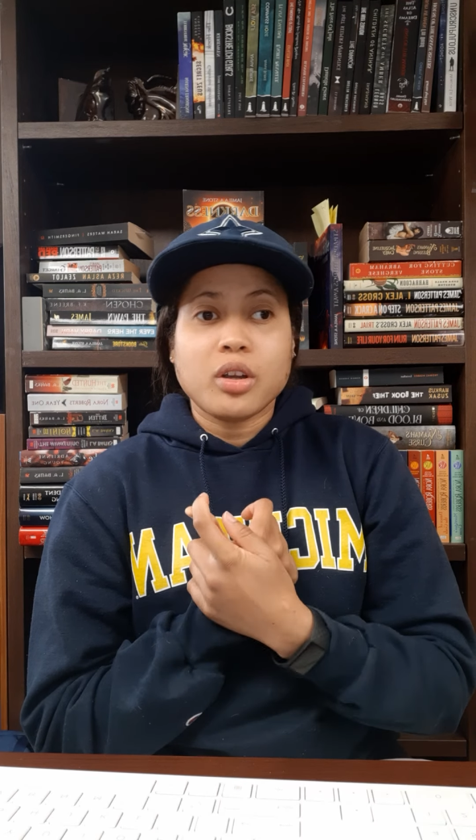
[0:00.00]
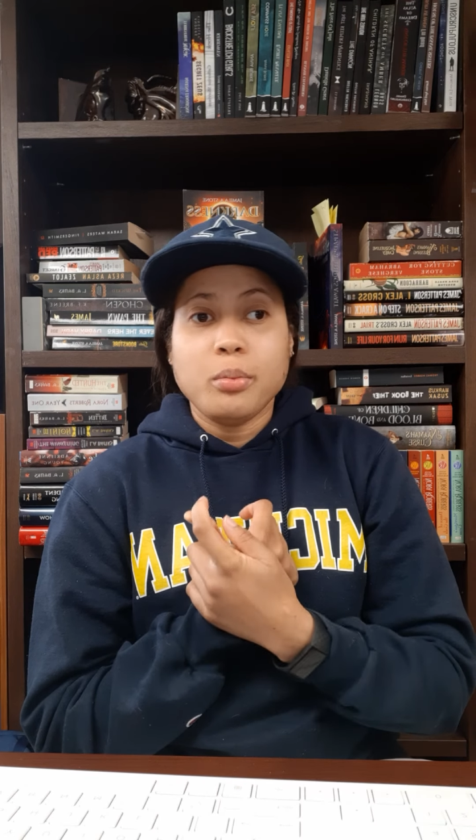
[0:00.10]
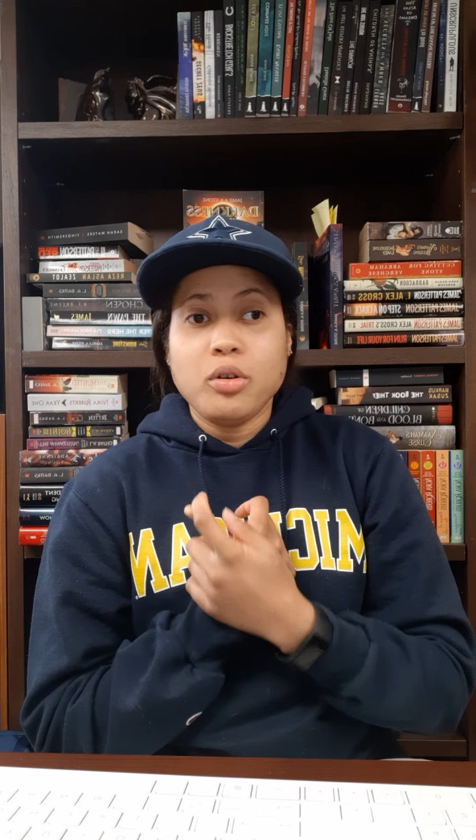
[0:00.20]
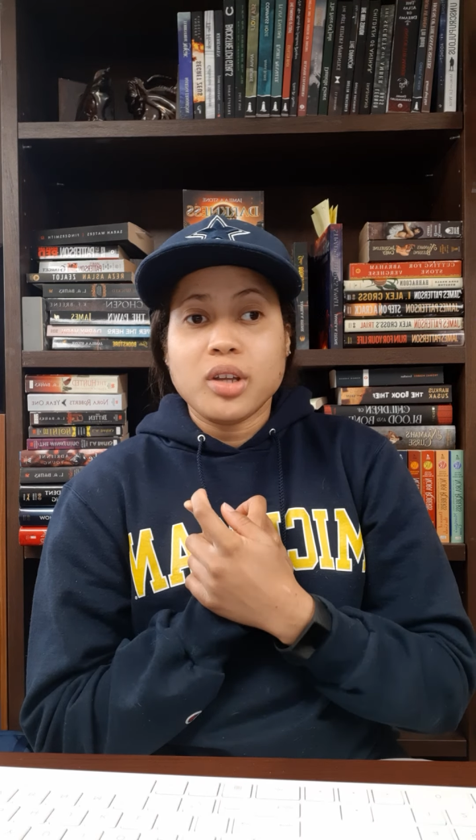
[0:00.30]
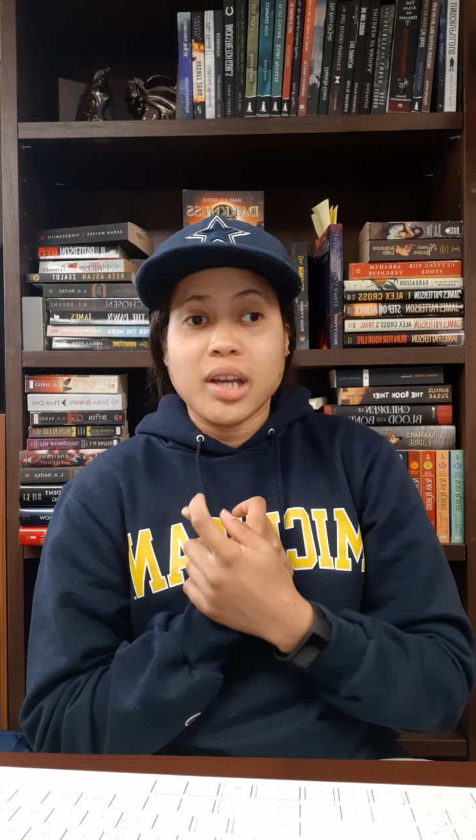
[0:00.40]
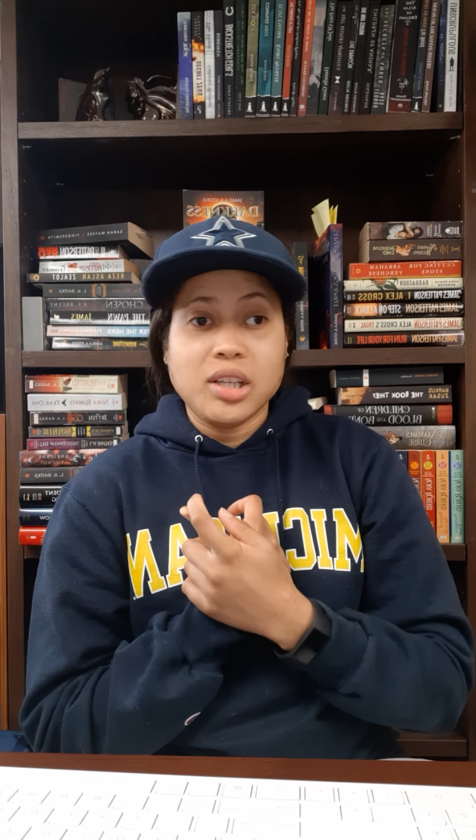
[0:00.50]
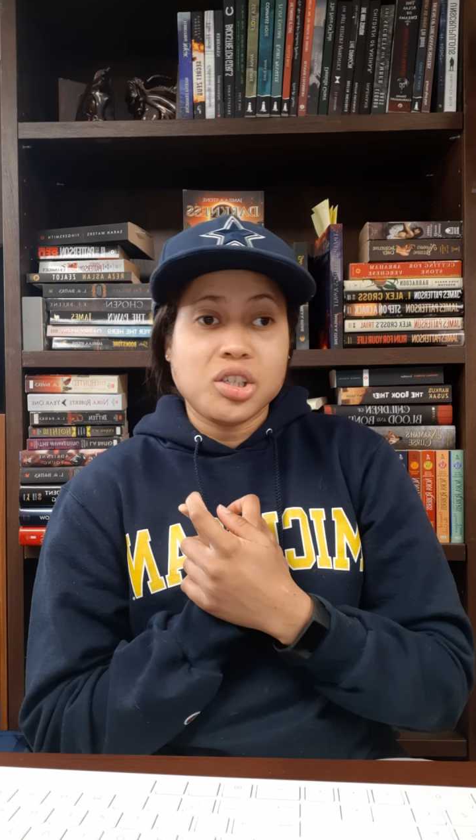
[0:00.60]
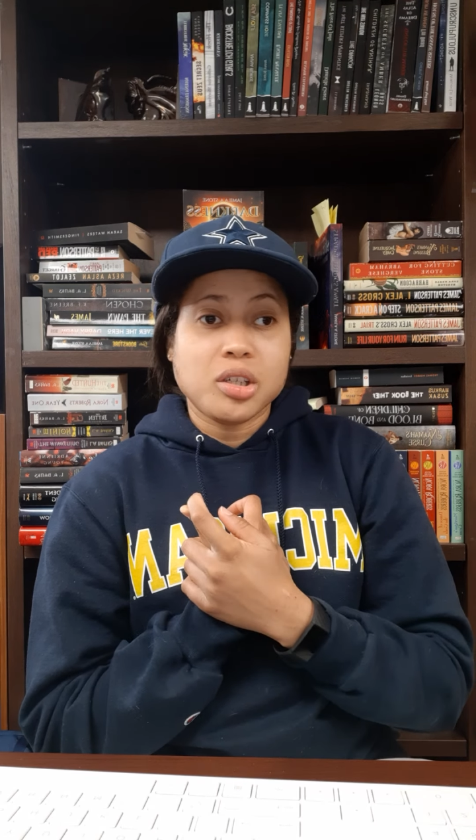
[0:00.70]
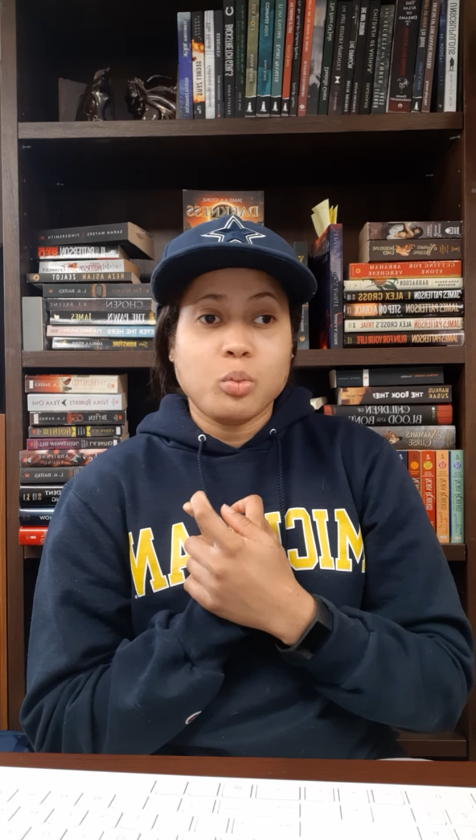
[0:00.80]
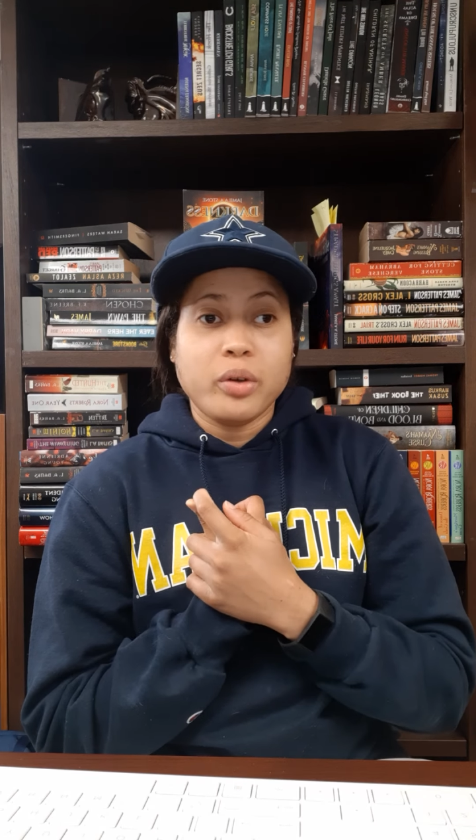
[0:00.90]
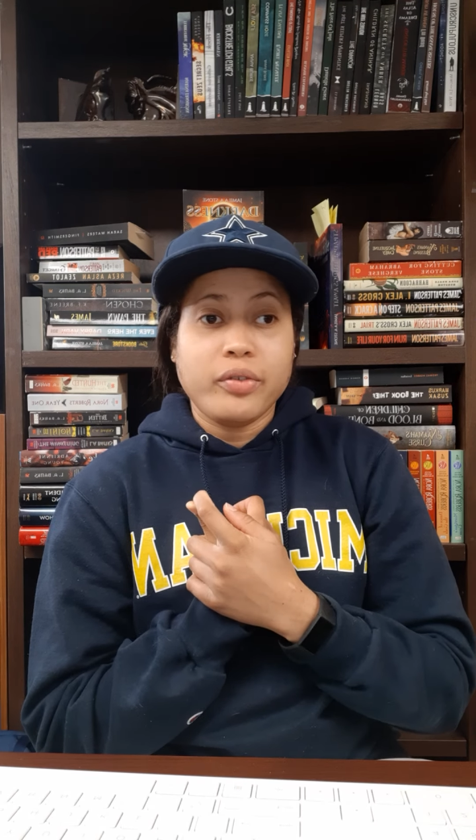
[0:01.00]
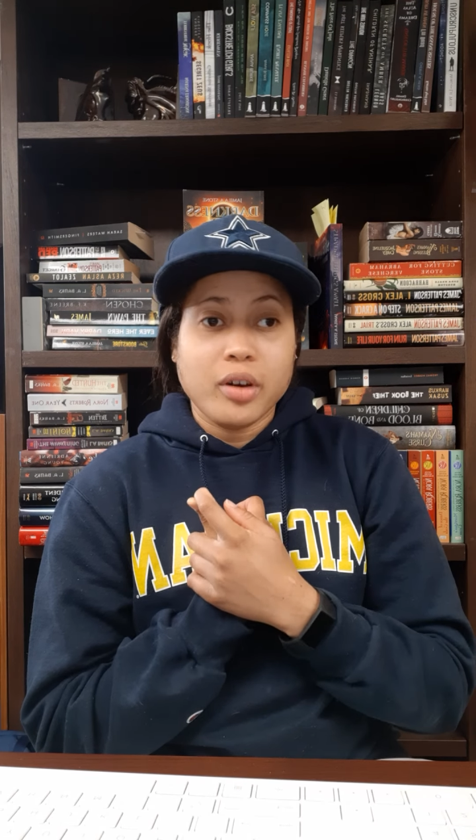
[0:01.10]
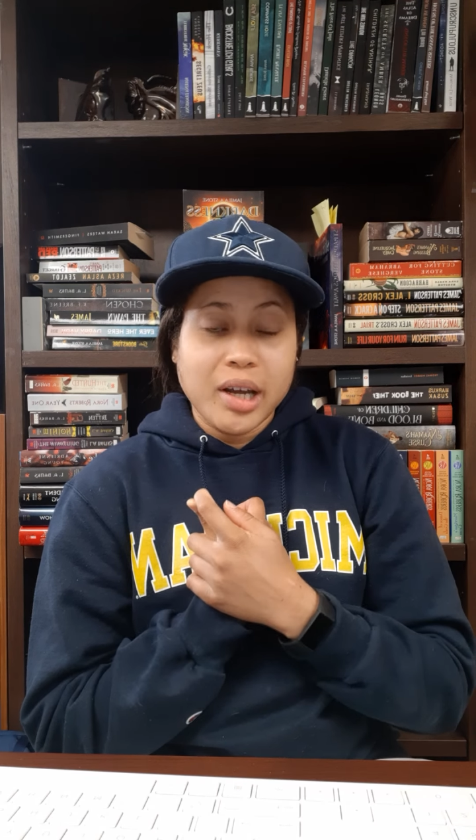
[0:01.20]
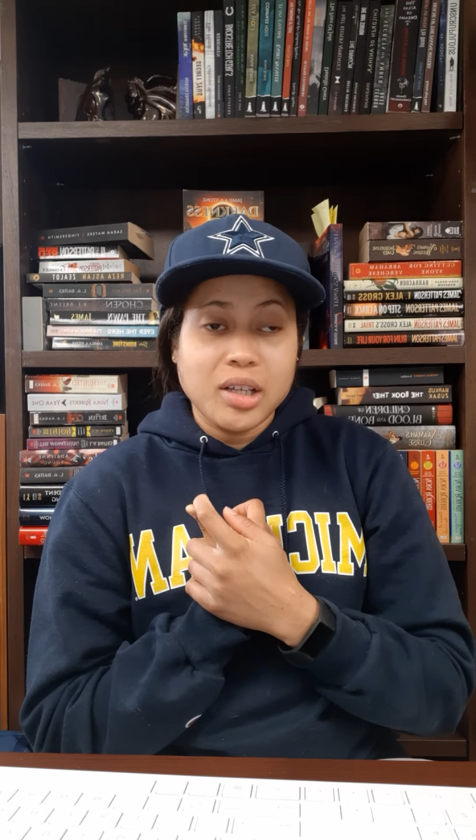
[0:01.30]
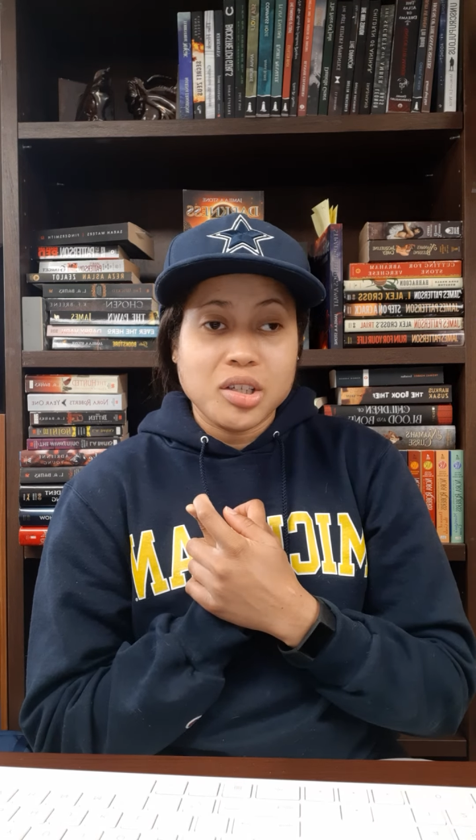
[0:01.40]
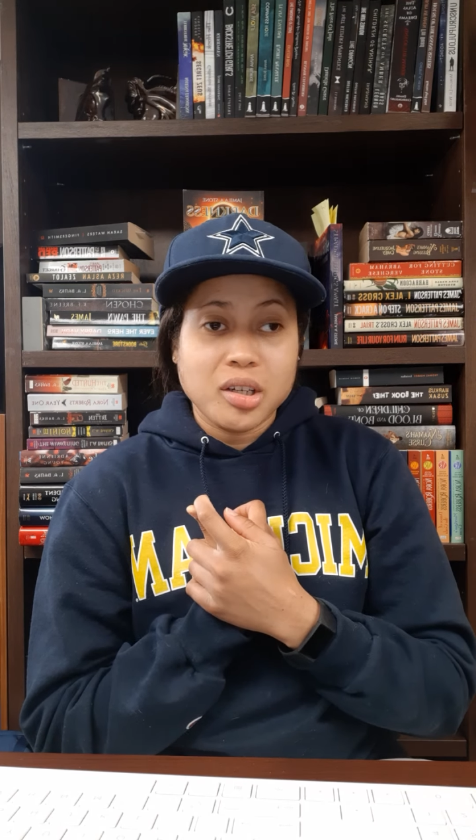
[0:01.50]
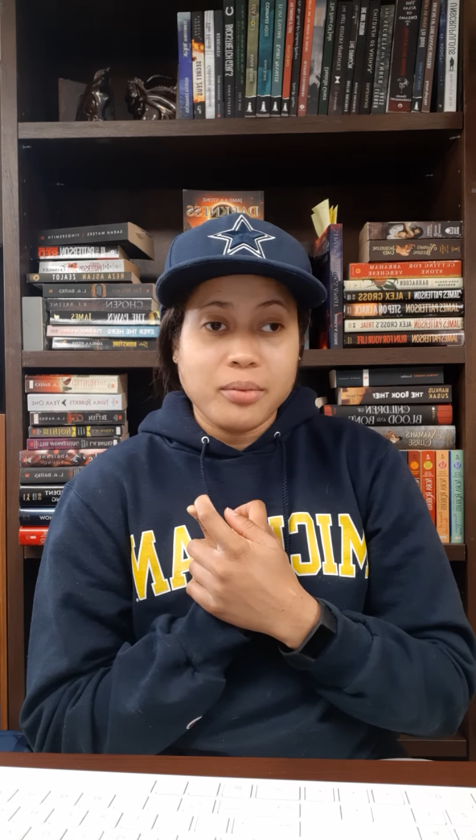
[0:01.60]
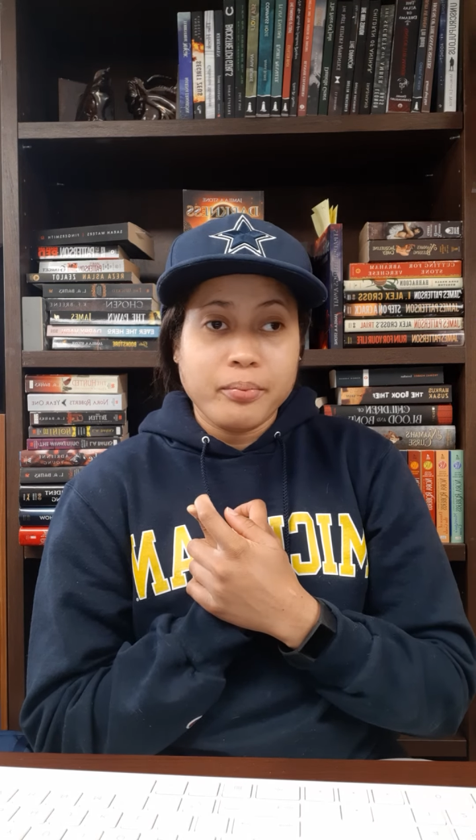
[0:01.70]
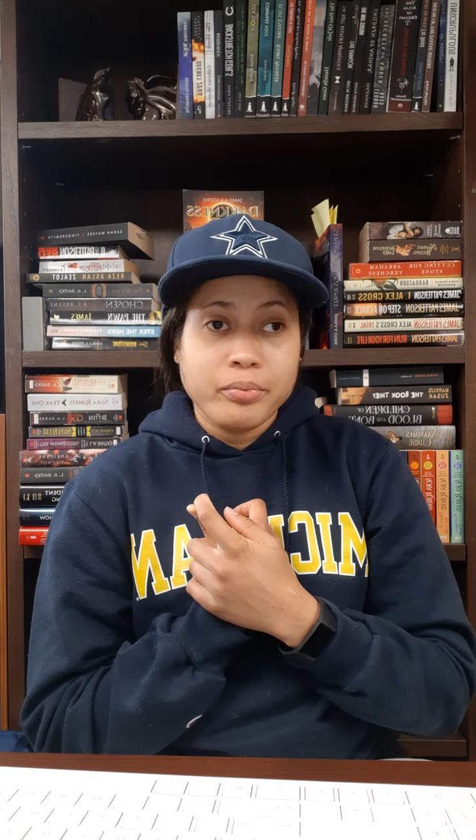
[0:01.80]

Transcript: communication with your agent.